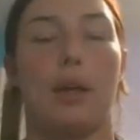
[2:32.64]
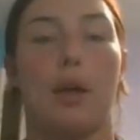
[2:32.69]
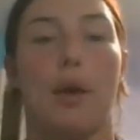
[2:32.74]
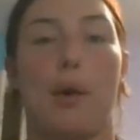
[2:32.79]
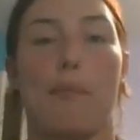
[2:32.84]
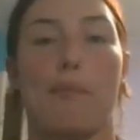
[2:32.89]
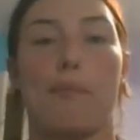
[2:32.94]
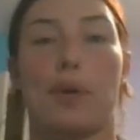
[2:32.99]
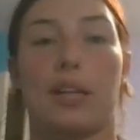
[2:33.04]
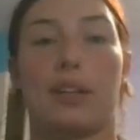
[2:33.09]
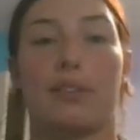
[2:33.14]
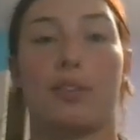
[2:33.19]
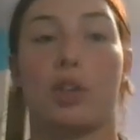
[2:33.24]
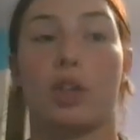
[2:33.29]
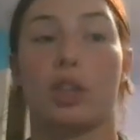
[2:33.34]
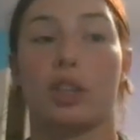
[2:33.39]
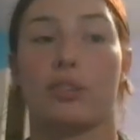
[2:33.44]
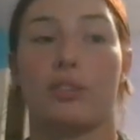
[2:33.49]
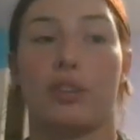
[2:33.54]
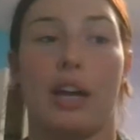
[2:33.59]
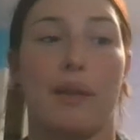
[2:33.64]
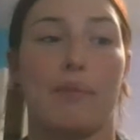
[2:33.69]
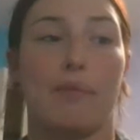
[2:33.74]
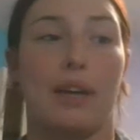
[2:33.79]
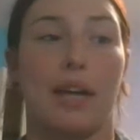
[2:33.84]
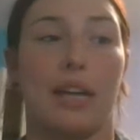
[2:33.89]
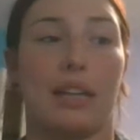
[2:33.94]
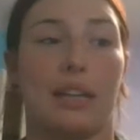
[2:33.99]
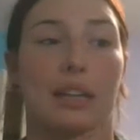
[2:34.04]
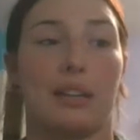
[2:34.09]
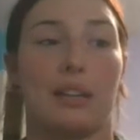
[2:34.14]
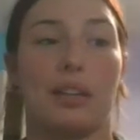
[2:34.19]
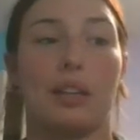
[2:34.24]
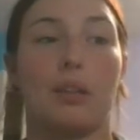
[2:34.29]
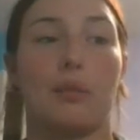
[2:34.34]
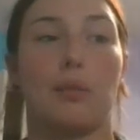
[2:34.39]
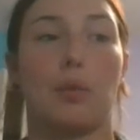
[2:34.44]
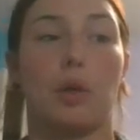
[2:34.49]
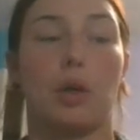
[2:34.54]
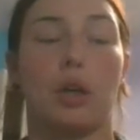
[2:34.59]
But of course, Fat Man and Little
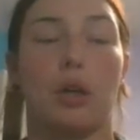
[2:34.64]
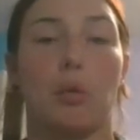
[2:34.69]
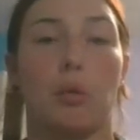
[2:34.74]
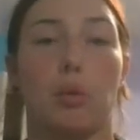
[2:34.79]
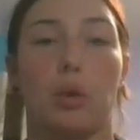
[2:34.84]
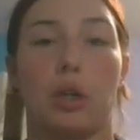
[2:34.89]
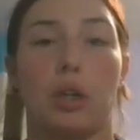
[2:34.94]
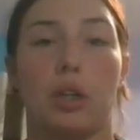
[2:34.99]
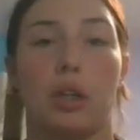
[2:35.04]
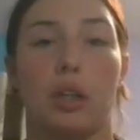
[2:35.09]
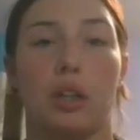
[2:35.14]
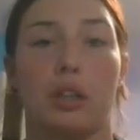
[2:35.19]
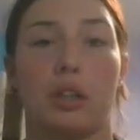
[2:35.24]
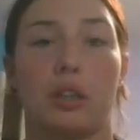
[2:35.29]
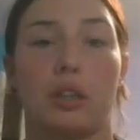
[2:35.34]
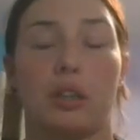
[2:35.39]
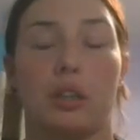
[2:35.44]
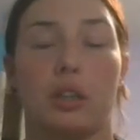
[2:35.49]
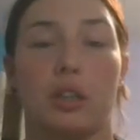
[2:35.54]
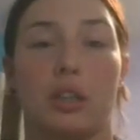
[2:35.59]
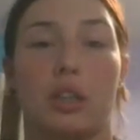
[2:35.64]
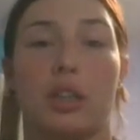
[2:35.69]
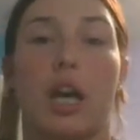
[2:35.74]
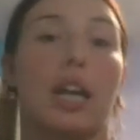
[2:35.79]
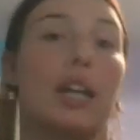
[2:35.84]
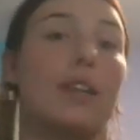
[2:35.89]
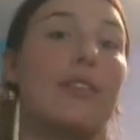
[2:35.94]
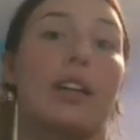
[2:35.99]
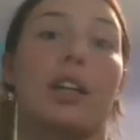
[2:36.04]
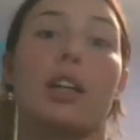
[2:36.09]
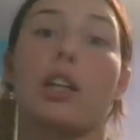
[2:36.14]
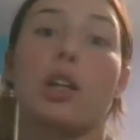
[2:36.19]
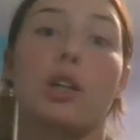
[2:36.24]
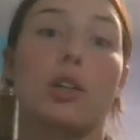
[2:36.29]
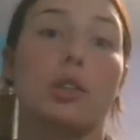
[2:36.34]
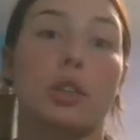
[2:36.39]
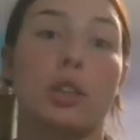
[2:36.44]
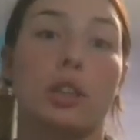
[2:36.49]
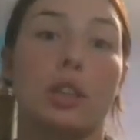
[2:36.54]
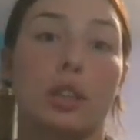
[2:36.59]
Boy were not even
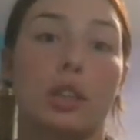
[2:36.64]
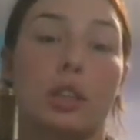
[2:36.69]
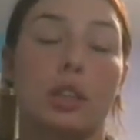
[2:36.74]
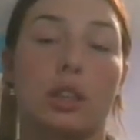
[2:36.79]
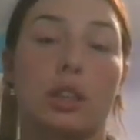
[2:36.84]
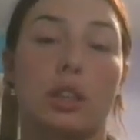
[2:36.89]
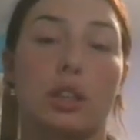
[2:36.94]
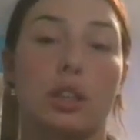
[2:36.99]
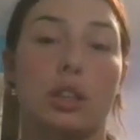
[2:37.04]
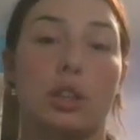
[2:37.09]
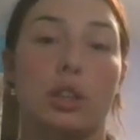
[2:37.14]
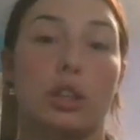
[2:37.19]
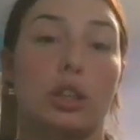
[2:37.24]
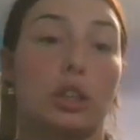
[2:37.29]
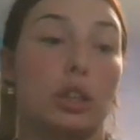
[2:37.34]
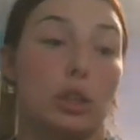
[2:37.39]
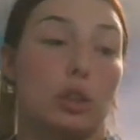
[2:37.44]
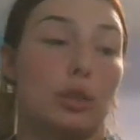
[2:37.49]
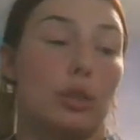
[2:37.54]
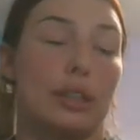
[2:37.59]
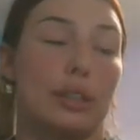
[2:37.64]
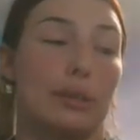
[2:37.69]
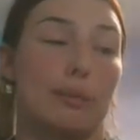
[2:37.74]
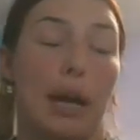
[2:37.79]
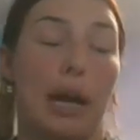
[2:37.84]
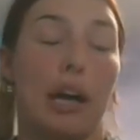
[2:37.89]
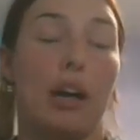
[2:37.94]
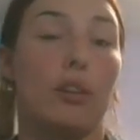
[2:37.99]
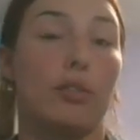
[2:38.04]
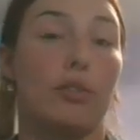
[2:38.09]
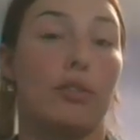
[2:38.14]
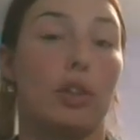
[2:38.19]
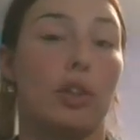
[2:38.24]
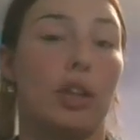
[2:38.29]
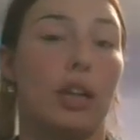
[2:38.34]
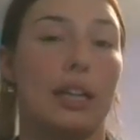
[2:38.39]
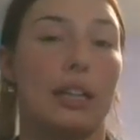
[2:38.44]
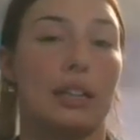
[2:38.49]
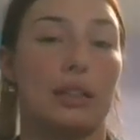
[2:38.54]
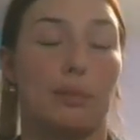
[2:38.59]
close to as powerful
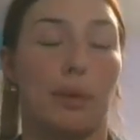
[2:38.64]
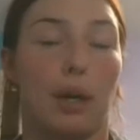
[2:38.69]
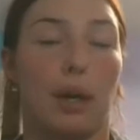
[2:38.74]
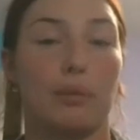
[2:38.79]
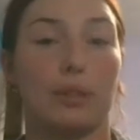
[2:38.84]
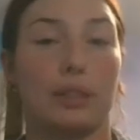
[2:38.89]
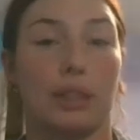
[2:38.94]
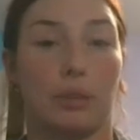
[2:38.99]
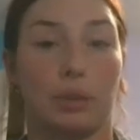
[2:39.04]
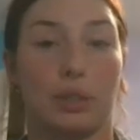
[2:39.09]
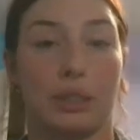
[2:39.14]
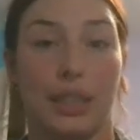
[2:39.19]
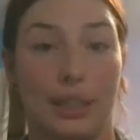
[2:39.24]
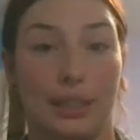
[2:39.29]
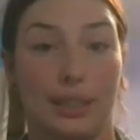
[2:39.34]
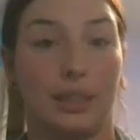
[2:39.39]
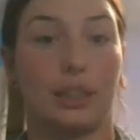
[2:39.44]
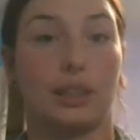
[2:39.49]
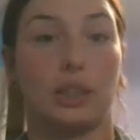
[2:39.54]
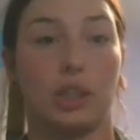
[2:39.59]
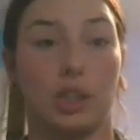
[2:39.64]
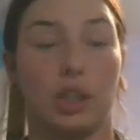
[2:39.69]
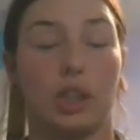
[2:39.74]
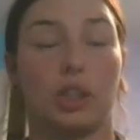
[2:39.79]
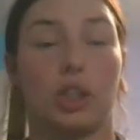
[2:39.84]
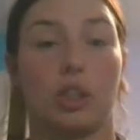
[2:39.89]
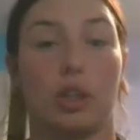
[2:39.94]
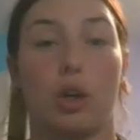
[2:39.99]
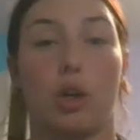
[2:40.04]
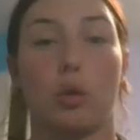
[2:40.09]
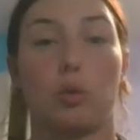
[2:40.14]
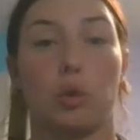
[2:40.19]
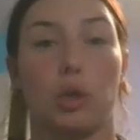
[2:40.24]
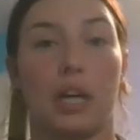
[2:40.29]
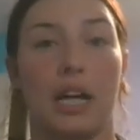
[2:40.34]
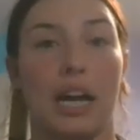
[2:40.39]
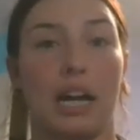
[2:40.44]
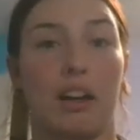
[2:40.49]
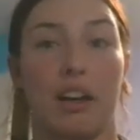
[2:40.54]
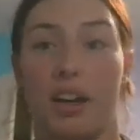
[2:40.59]
as bombs that were tested during the Cold War
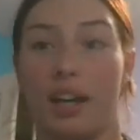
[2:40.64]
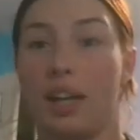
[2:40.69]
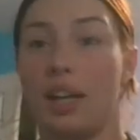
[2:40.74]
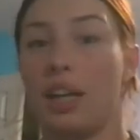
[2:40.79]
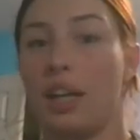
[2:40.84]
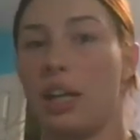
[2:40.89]
era.